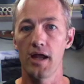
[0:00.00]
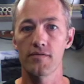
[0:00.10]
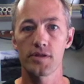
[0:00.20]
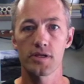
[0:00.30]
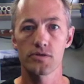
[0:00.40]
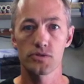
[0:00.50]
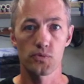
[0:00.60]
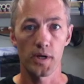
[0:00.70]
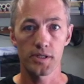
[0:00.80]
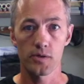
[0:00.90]
Everything's
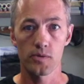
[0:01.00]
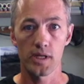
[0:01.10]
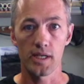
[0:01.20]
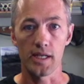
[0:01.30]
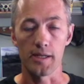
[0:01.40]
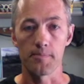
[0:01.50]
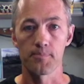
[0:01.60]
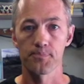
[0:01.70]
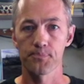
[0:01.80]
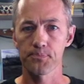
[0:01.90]
right there where they need it.
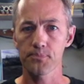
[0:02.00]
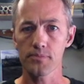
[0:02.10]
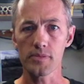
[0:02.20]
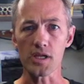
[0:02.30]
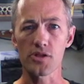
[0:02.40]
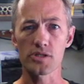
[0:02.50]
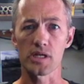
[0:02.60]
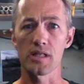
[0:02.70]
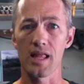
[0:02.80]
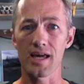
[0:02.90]
There's
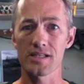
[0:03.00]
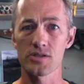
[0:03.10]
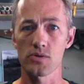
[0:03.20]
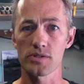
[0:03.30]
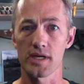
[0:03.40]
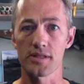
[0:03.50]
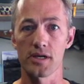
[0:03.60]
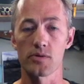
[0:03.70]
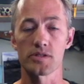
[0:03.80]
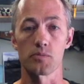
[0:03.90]
a lot of stores out
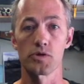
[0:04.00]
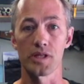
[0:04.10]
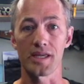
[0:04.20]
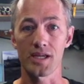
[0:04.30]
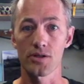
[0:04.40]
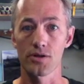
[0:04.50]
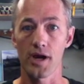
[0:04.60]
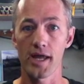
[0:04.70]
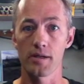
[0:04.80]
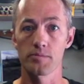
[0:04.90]
there with some really killer
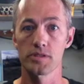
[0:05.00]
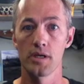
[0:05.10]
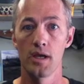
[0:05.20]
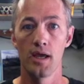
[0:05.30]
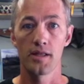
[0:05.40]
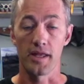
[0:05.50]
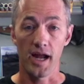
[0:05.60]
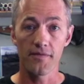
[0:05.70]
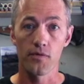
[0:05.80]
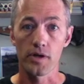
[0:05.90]
items that
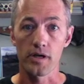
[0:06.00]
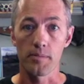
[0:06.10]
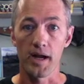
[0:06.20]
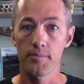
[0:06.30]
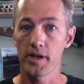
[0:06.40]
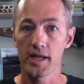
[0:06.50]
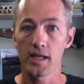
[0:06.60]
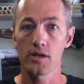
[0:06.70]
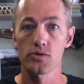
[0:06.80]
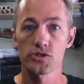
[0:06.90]
I've wanted to buy, but I
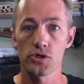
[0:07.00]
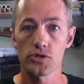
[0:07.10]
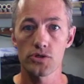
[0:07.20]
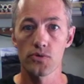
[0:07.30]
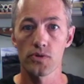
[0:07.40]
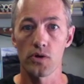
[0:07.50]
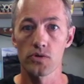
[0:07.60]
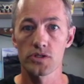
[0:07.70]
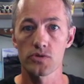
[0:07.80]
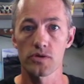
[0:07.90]
got to go search through the
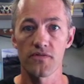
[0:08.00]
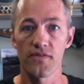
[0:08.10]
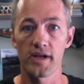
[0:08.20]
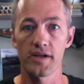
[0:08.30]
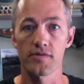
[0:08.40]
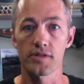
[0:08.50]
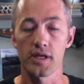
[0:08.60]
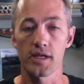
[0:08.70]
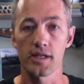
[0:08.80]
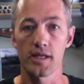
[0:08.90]
whole store to find
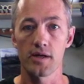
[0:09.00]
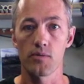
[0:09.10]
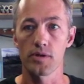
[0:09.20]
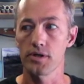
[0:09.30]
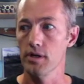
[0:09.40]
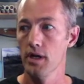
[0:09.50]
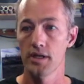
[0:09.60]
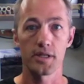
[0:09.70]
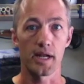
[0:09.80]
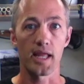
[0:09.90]
everything, and then I wonder,
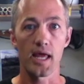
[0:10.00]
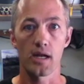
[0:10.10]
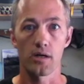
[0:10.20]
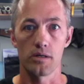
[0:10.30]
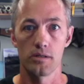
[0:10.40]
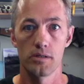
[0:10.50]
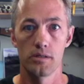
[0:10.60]
did I get it all?